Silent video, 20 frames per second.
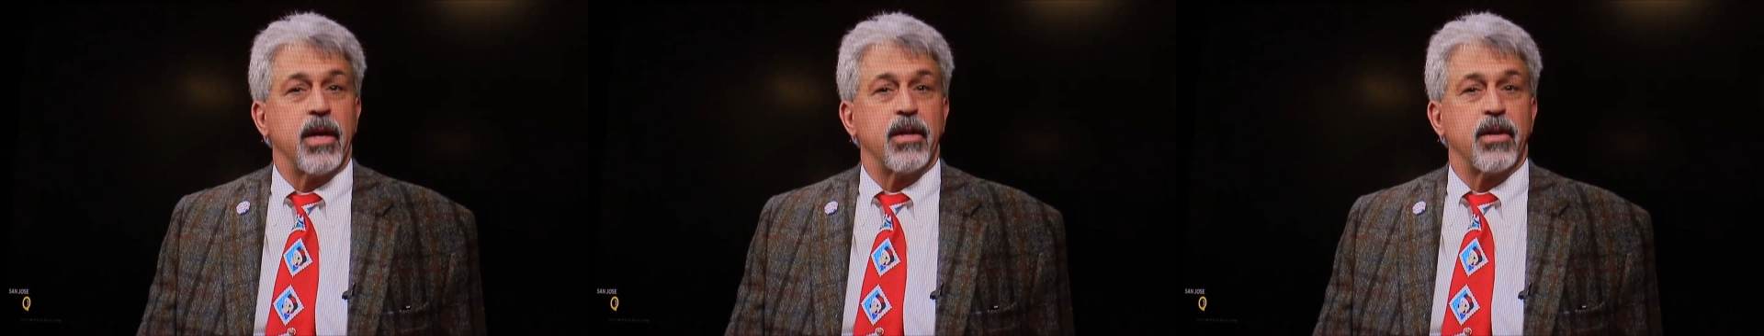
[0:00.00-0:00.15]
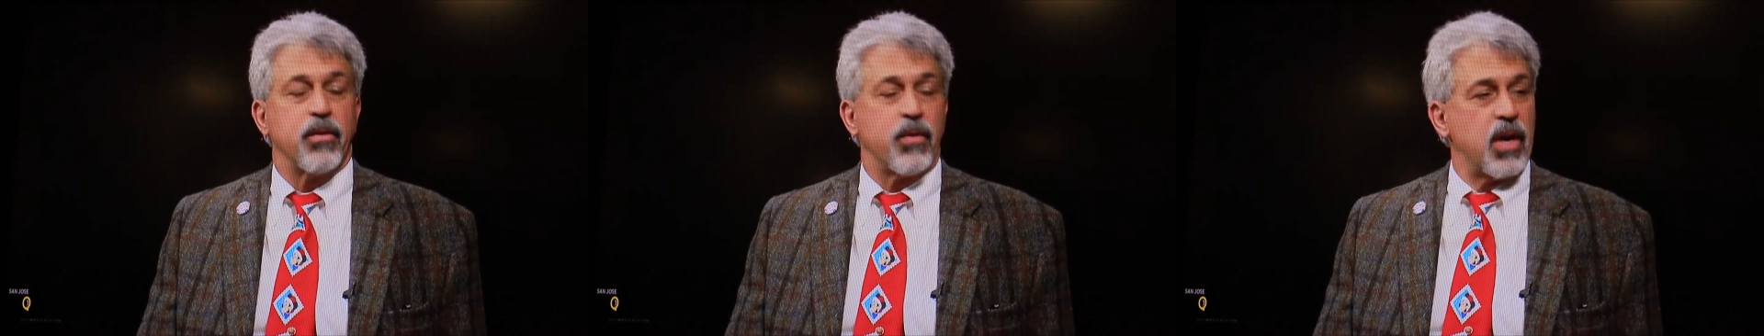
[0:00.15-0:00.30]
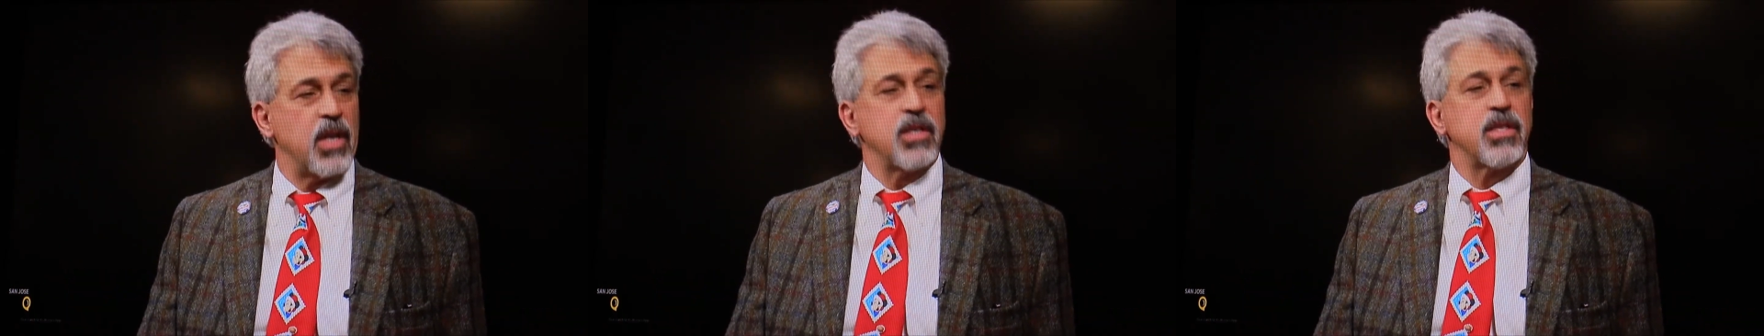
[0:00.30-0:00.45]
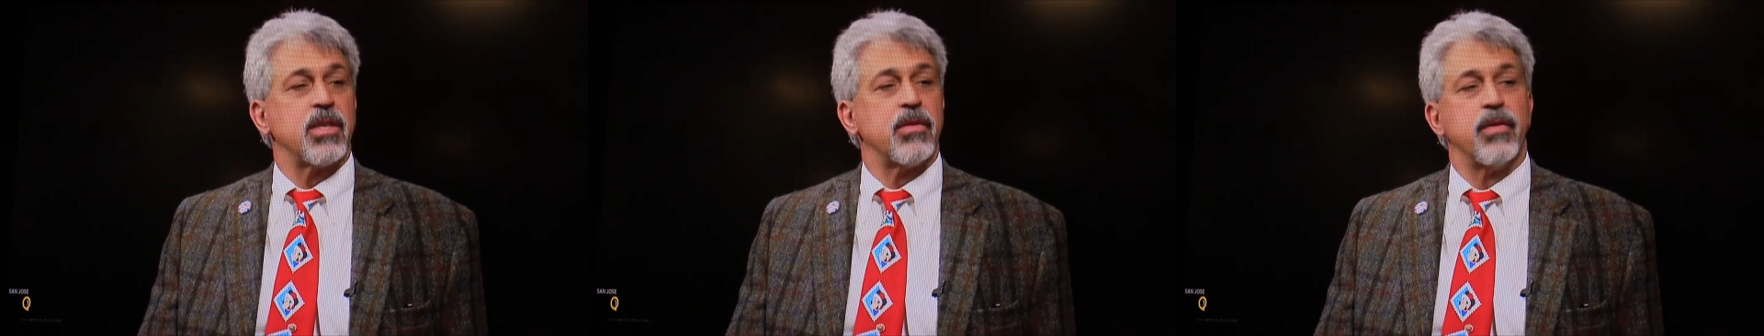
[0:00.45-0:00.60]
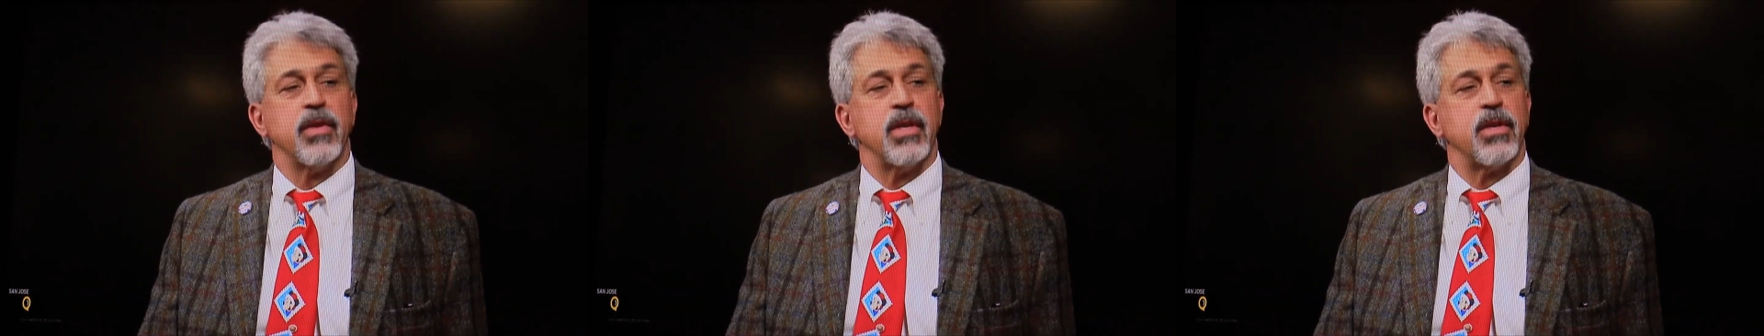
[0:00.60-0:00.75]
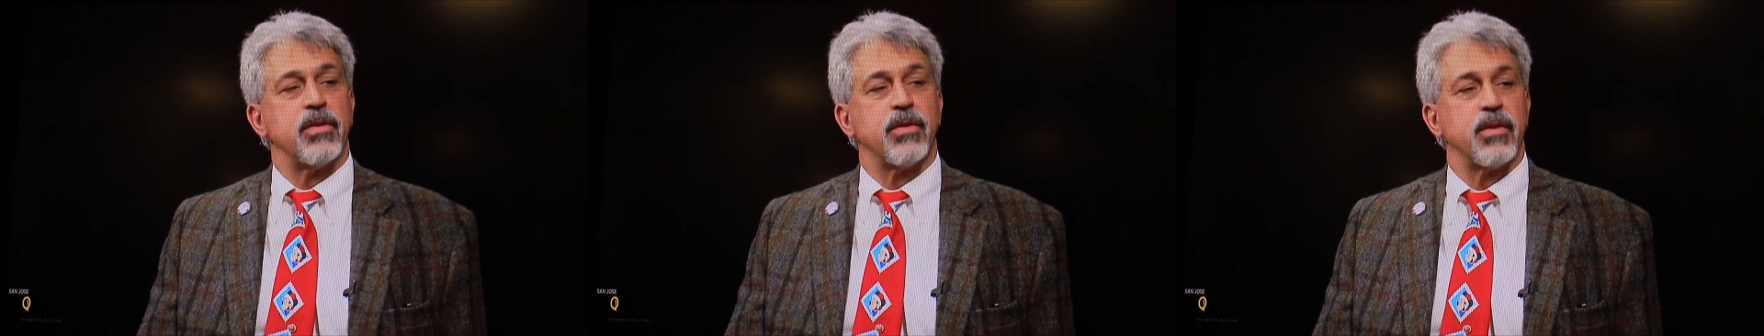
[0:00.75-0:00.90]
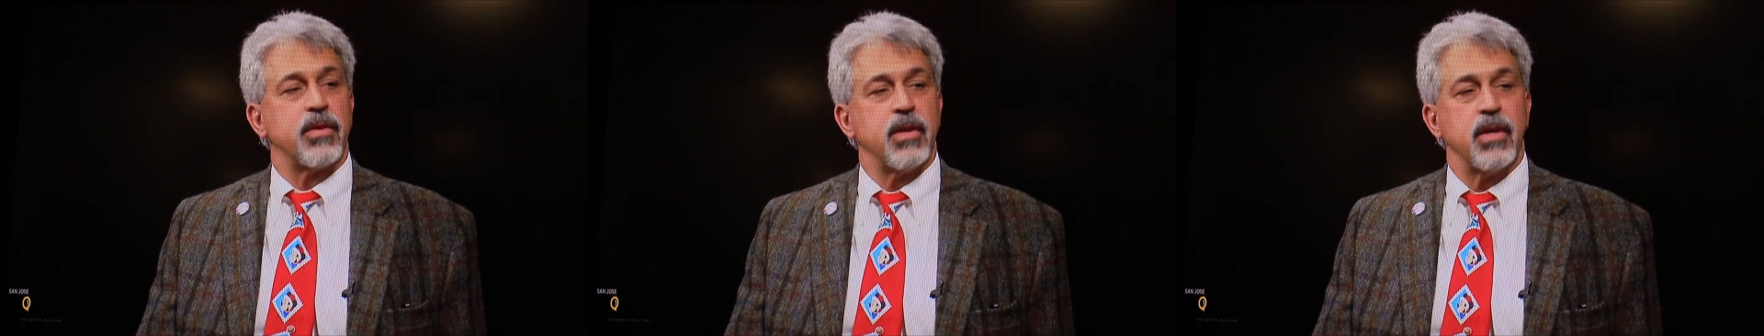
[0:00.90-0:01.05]

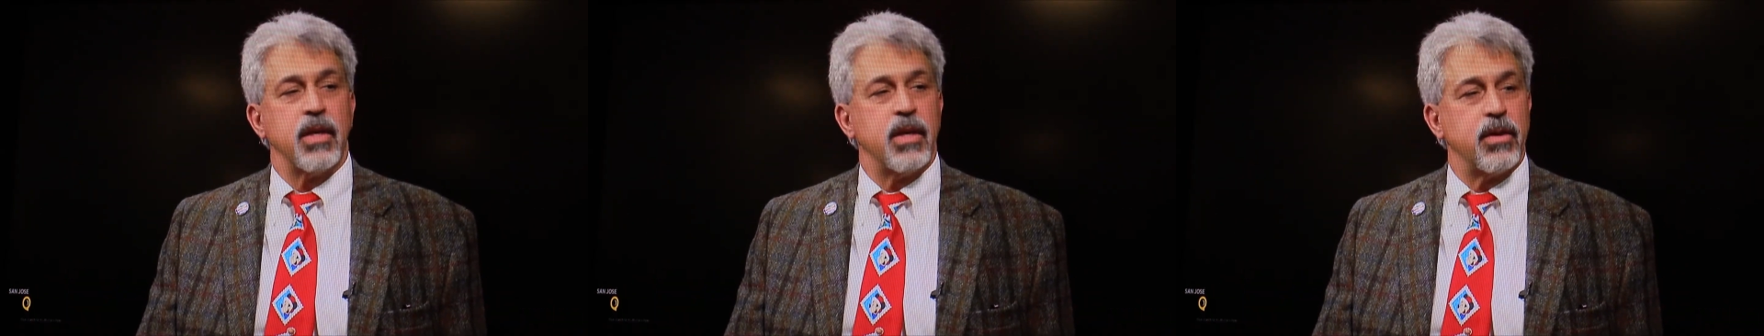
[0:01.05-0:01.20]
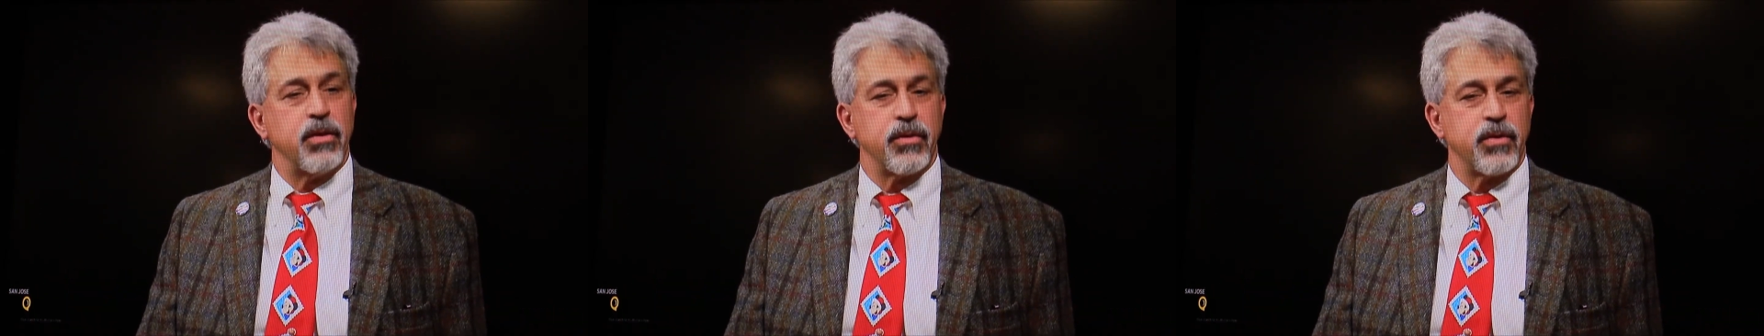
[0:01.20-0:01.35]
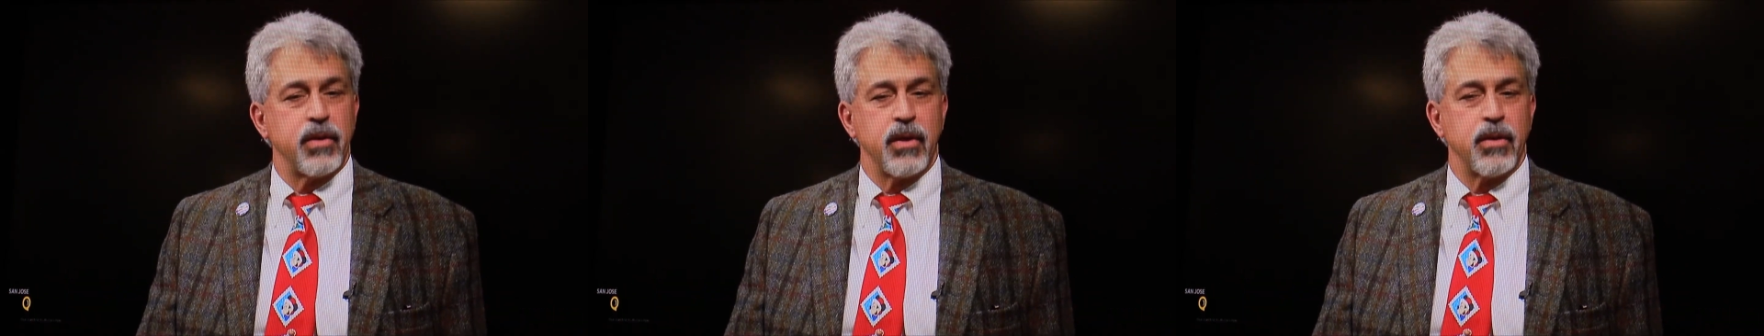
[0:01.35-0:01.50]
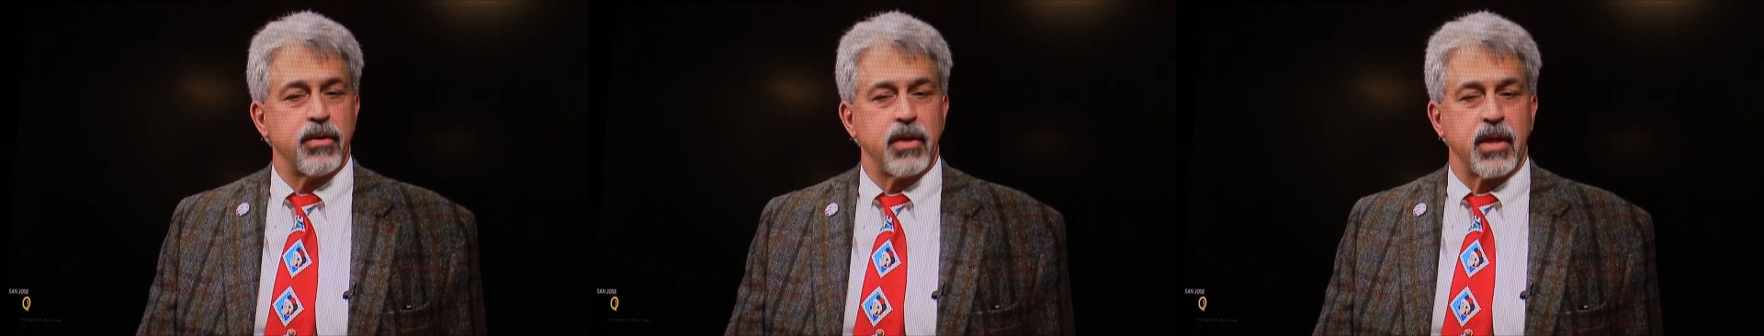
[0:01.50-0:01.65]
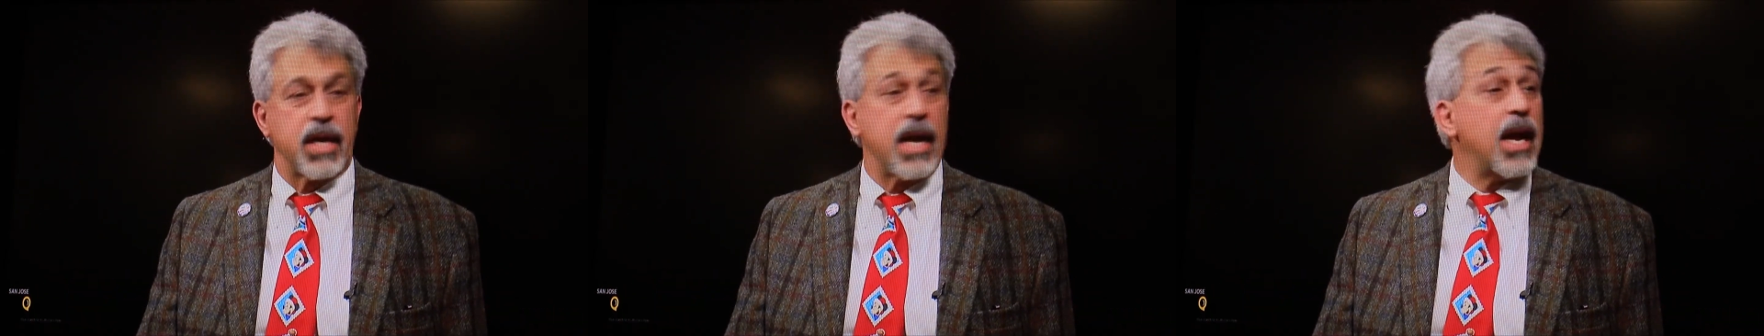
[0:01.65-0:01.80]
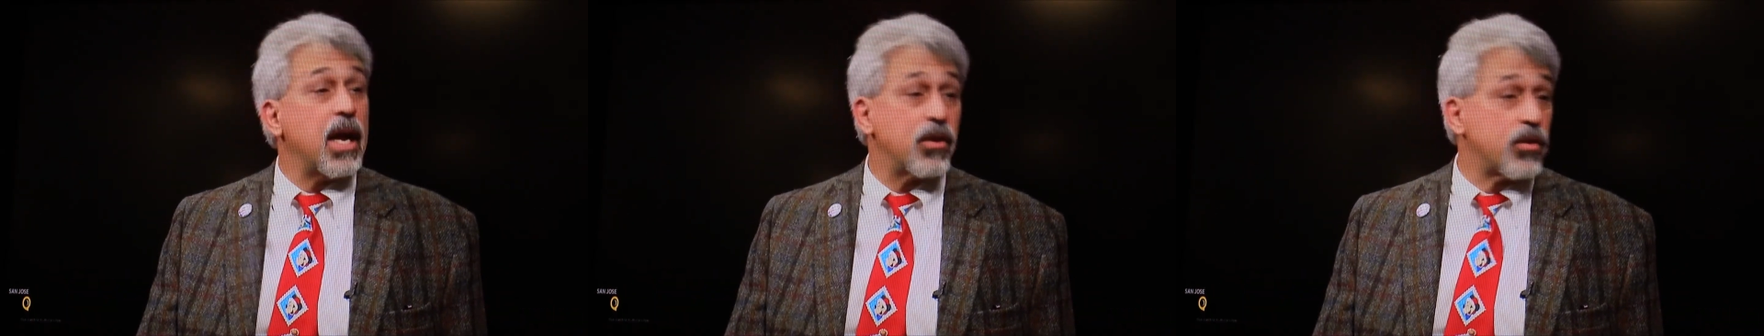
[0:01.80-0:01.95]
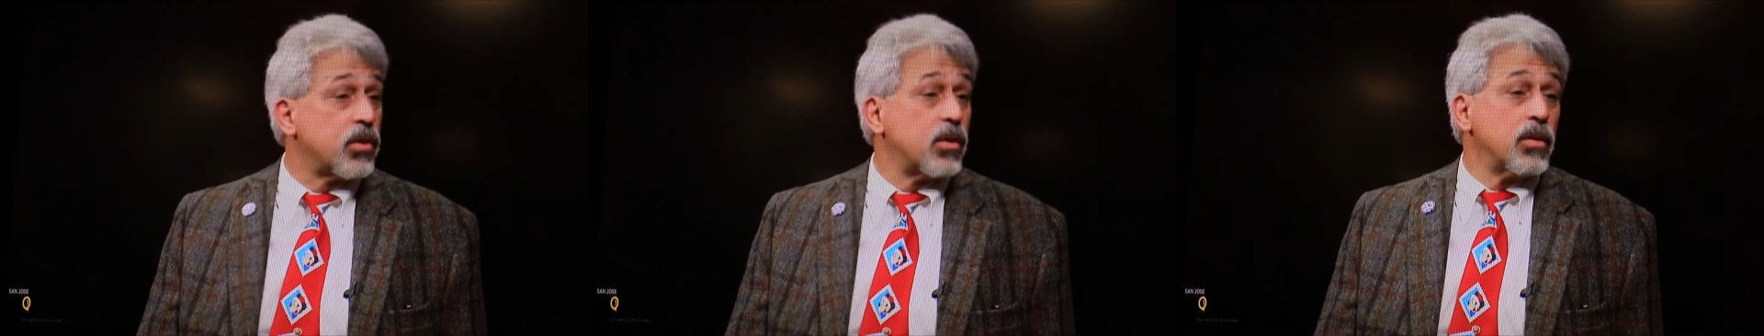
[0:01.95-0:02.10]
Divisiveness is a
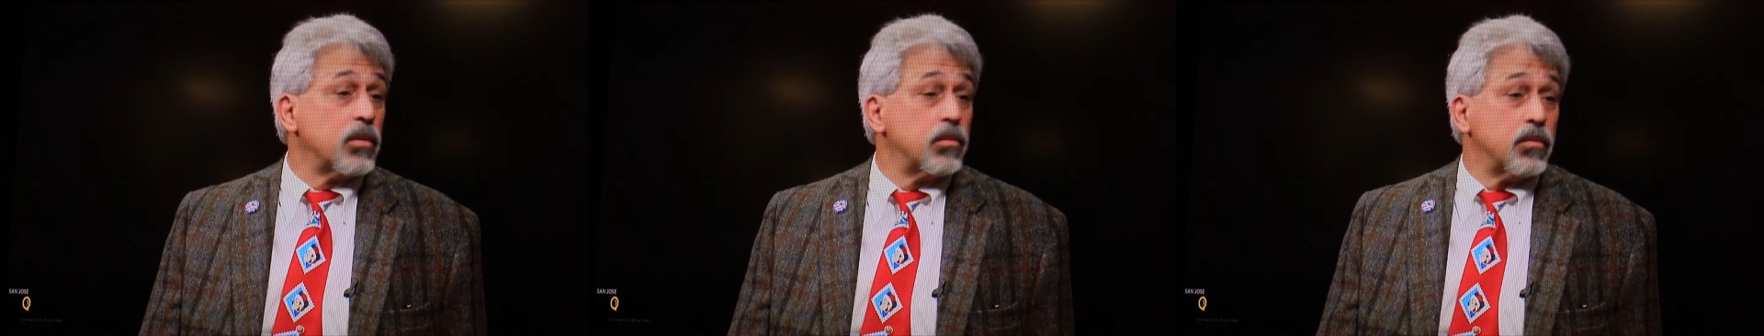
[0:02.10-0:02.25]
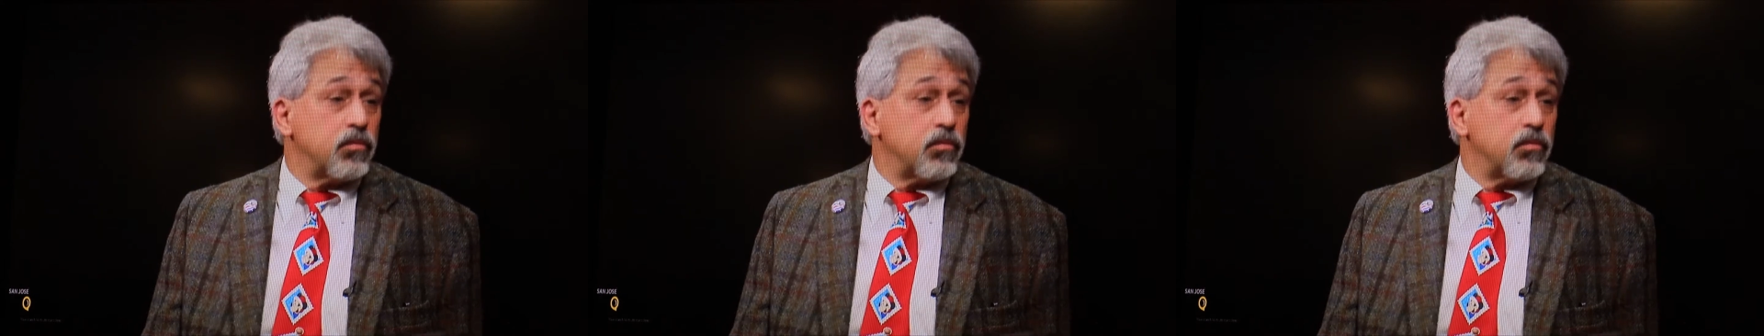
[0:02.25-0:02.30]
cancer.